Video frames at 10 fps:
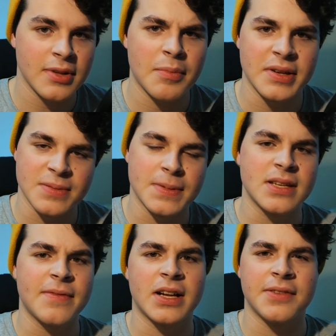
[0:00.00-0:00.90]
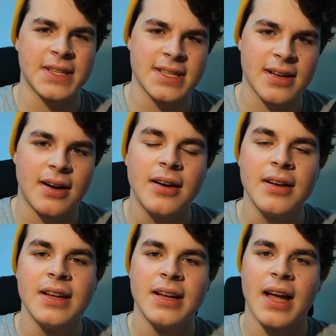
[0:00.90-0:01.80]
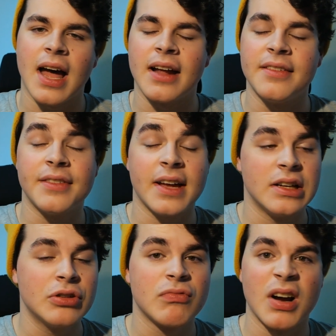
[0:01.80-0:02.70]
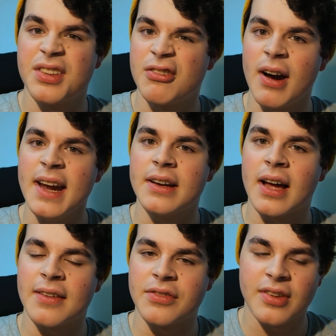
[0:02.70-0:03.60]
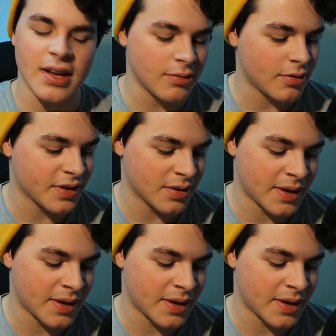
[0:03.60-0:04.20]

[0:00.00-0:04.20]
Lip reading: They're built specifically for this car, and they look rather great, I have to say. Oh, I've hit the